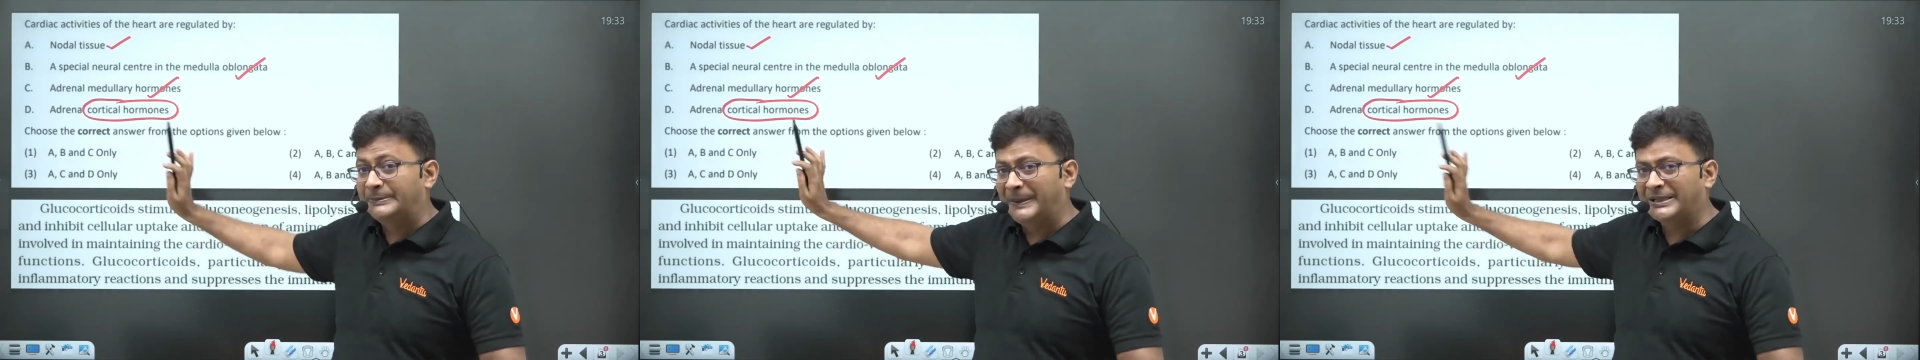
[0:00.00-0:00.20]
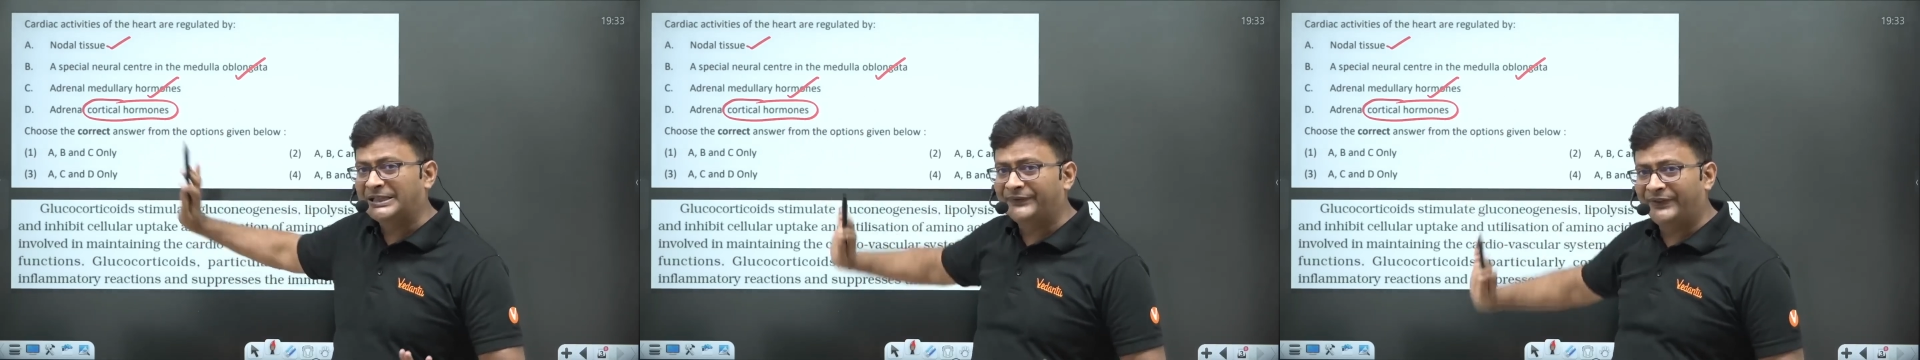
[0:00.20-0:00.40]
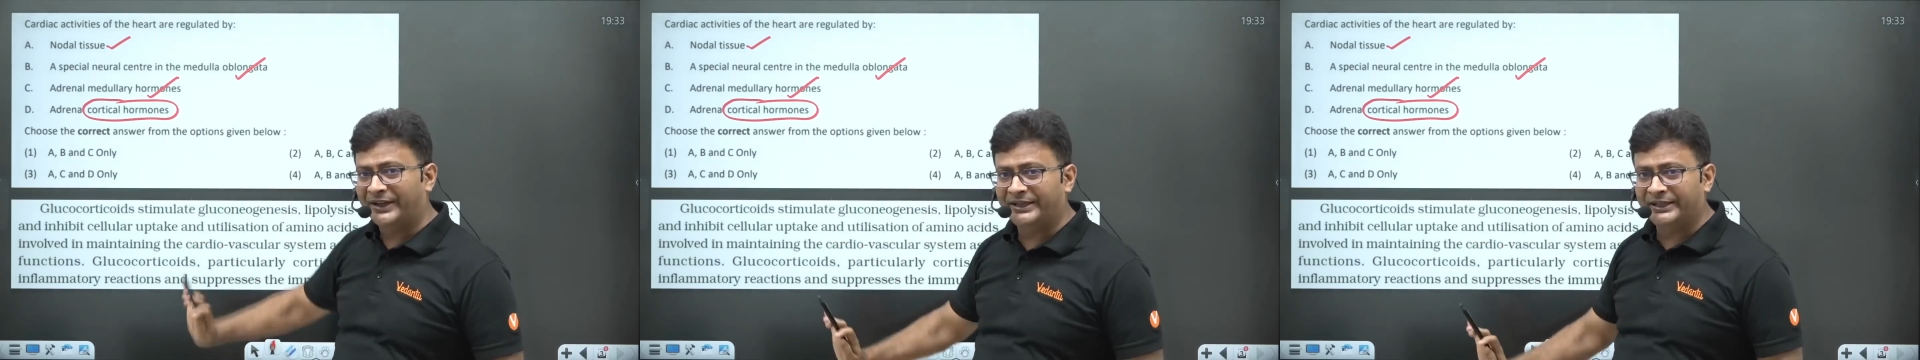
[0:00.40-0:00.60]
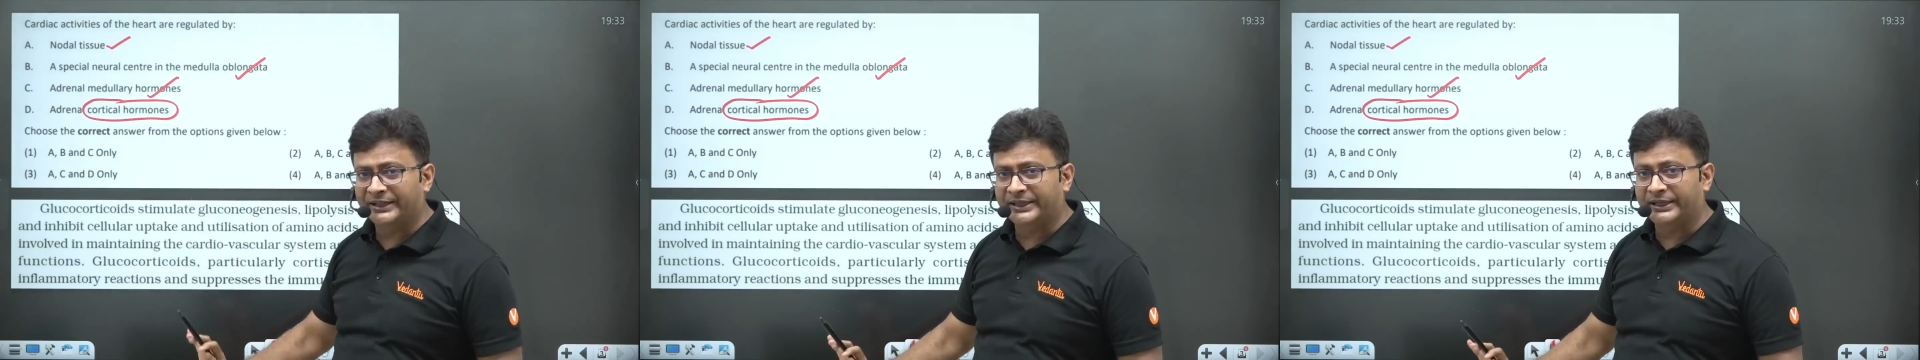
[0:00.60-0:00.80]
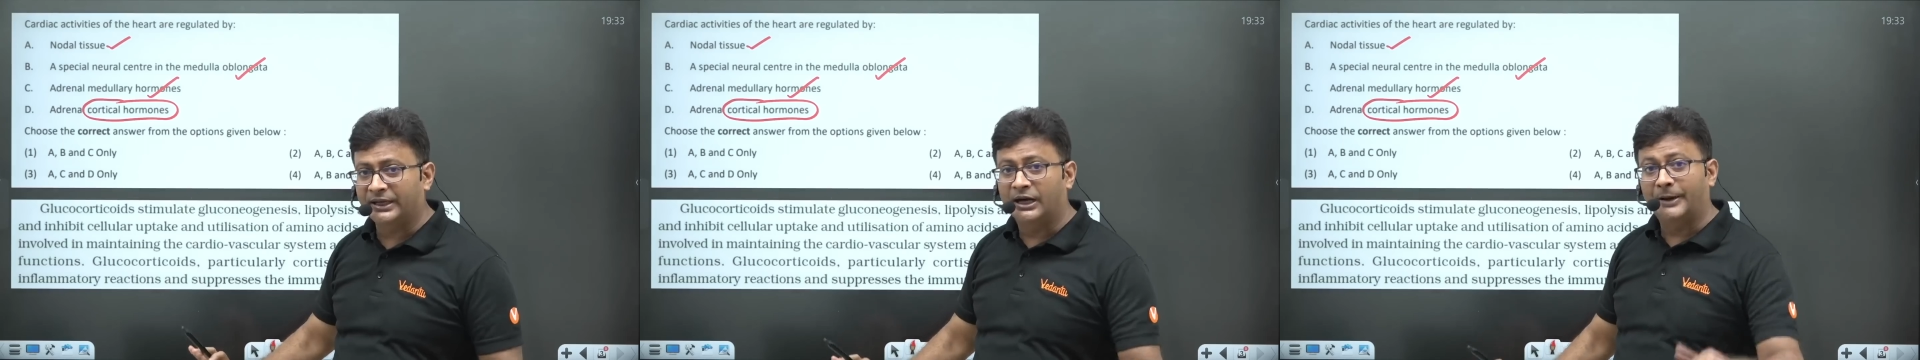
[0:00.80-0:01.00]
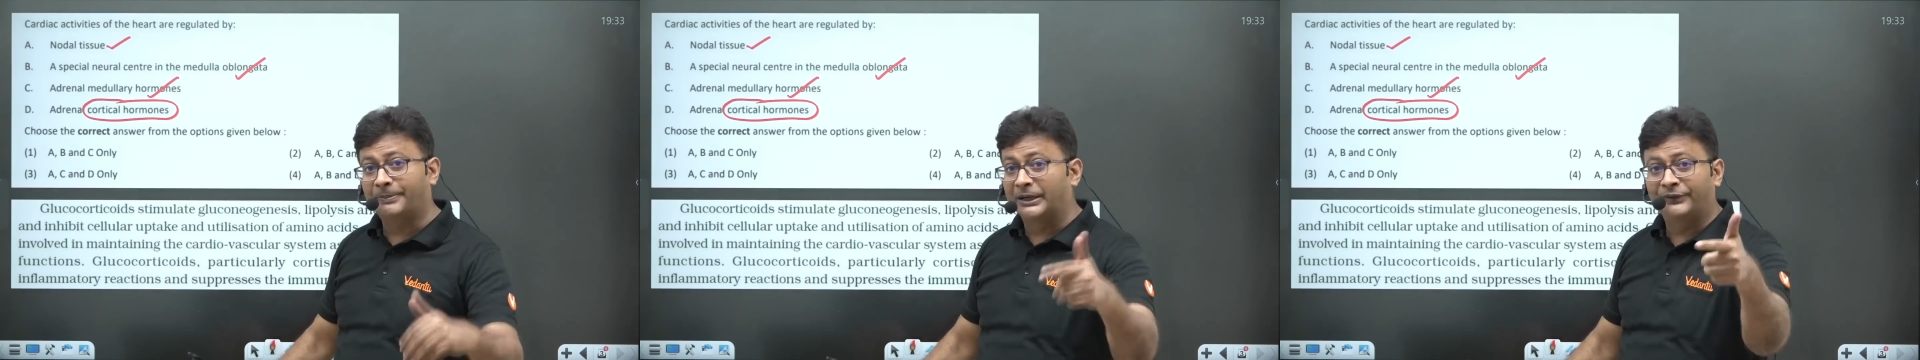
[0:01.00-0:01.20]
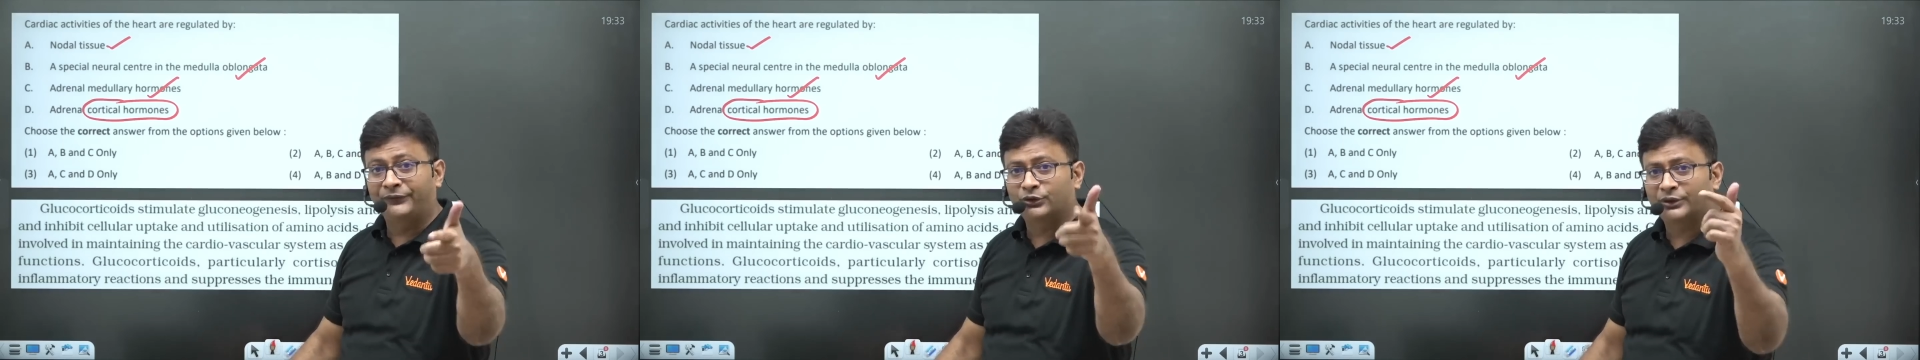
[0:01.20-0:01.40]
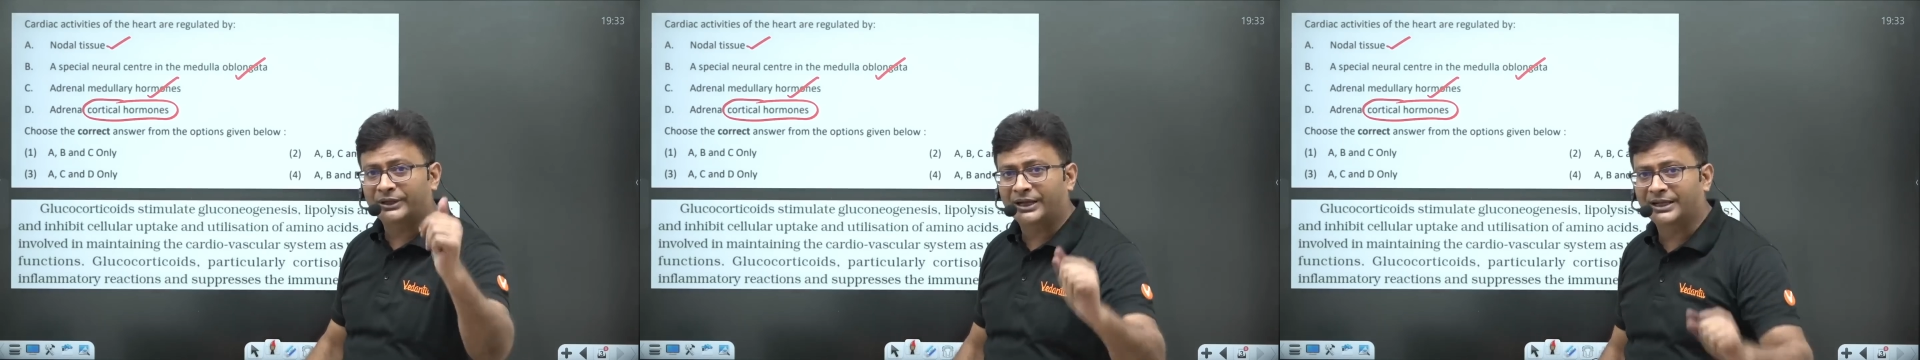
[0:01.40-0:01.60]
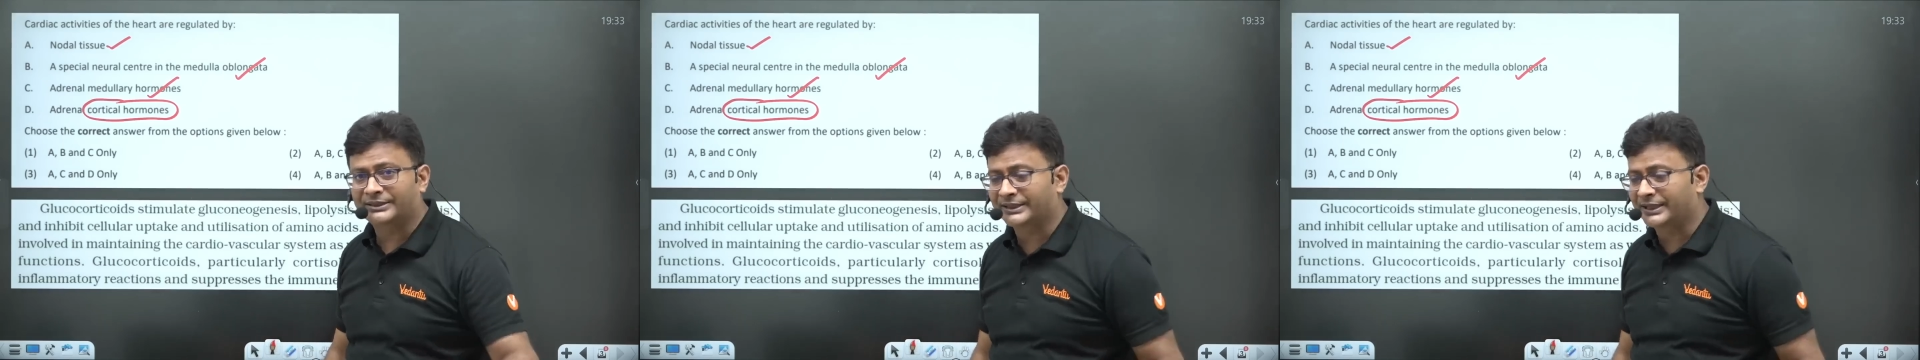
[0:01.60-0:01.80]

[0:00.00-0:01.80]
been specified. Now where is the